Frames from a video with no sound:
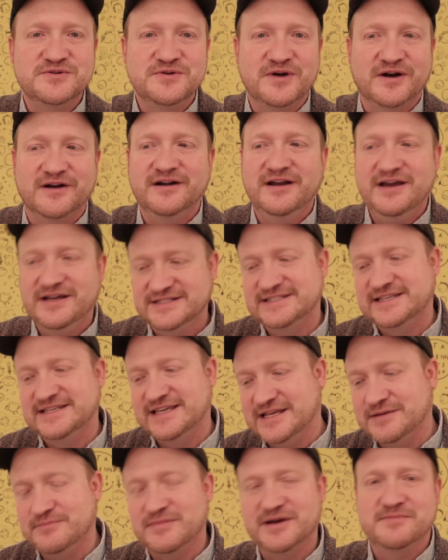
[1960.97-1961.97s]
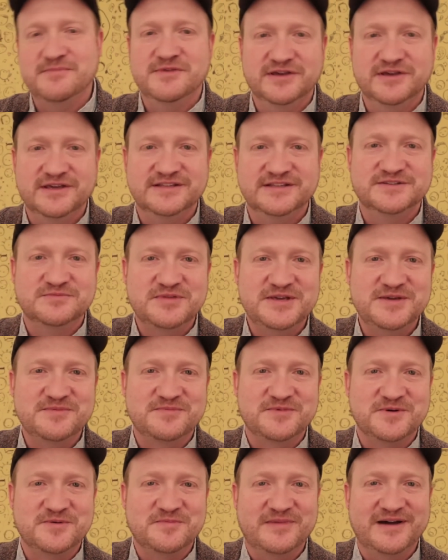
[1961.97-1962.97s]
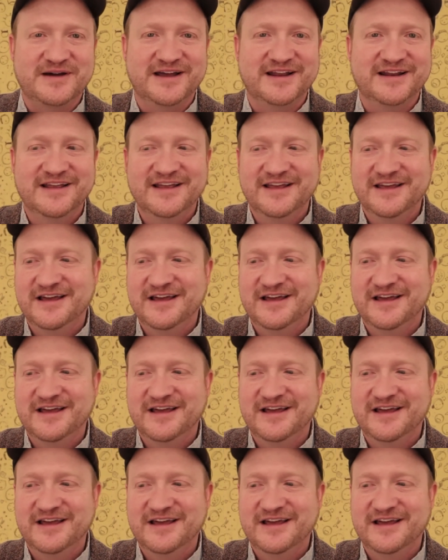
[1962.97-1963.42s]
are not seen by millions of people, but